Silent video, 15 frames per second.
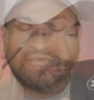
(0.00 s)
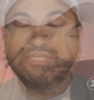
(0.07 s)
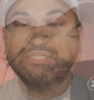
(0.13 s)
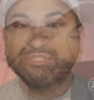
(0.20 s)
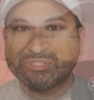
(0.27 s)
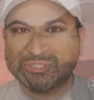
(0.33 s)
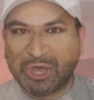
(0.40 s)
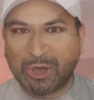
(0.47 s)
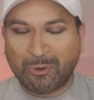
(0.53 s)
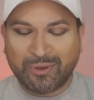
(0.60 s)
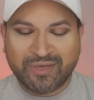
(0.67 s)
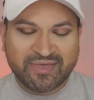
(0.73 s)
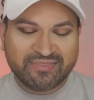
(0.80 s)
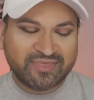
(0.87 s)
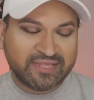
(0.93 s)
So
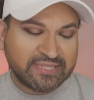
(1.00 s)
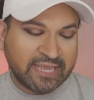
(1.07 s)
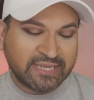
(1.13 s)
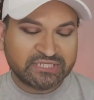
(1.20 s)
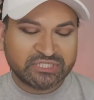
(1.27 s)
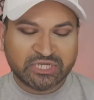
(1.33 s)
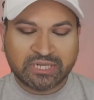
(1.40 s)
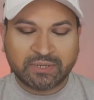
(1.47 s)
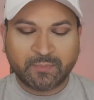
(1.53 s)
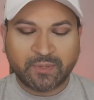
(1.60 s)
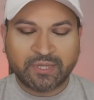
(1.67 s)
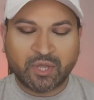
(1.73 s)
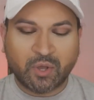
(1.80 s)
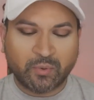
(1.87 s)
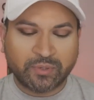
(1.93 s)
the next shade I'm
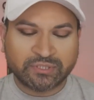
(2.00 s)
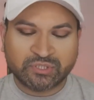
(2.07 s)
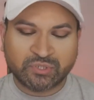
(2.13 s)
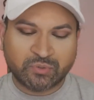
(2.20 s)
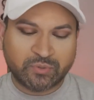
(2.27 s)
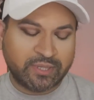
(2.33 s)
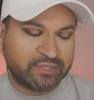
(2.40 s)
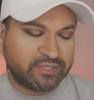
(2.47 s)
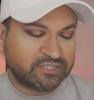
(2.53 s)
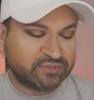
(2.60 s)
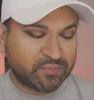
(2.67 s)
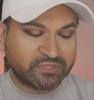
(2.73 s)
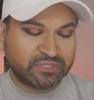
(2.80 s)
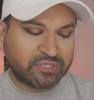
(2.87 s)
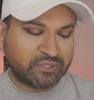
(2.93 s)
going to go into in this
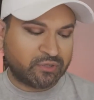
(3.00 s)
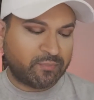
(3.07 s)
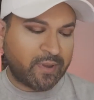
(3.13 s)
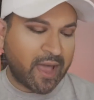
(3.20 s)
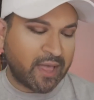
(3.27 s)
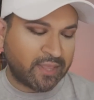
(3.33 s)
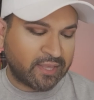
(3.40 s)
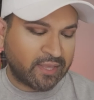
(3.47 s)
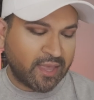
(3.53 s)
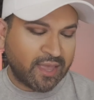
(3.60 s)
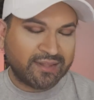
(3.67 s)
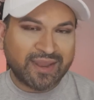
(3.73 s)
particular palette,